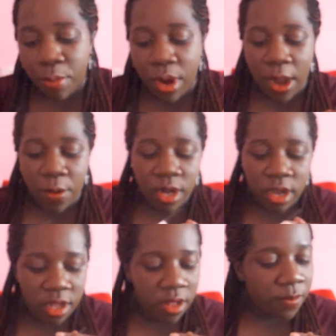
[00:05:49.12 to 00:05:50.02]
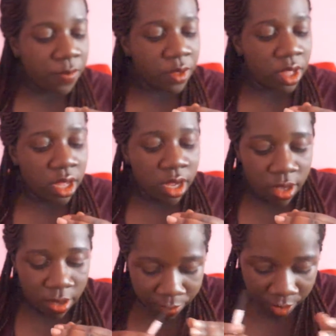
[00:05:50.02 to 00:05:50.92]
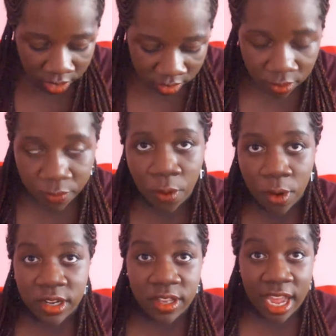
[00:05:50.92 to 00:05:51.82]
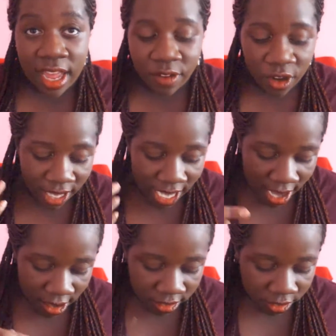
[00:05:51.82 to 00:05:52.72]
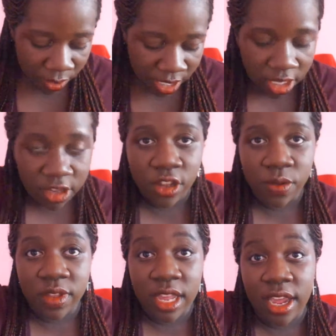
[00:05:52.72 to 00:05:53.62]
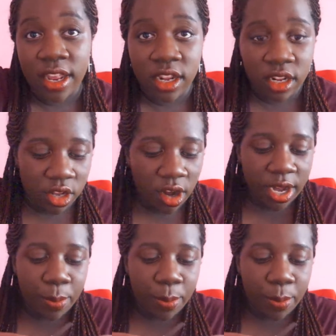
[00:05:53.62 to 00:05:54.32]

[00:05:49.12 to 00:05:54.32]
brown, because of course I have dark hair, so I need to use a dark